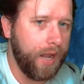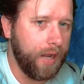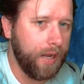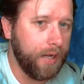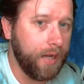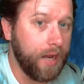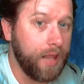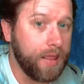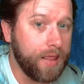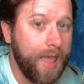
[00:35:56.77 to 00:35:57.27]

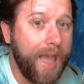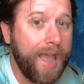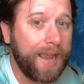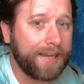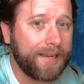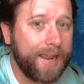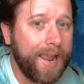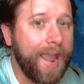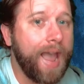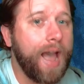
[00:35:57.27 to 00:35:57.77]
and in
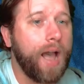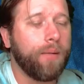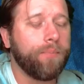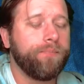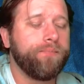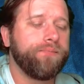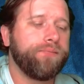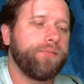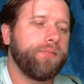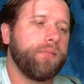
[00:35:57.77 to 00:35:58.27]
that gap
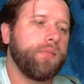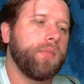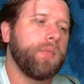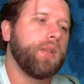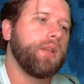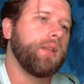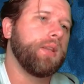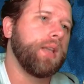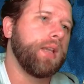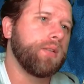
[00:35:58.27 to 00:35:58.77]

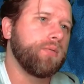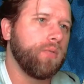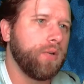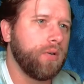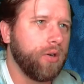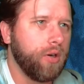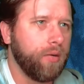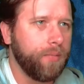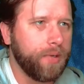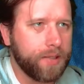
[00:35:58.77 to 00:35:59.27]
that's when
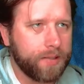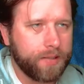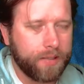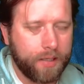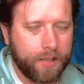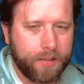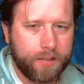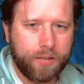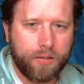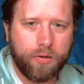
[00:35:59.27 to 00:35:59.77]
Ehrman
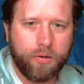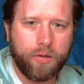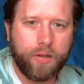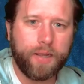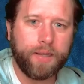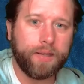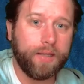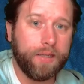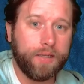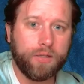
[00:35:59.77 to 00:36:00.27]
says, you know,
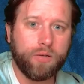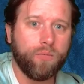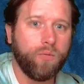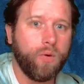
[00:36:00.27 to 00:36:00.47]
like these are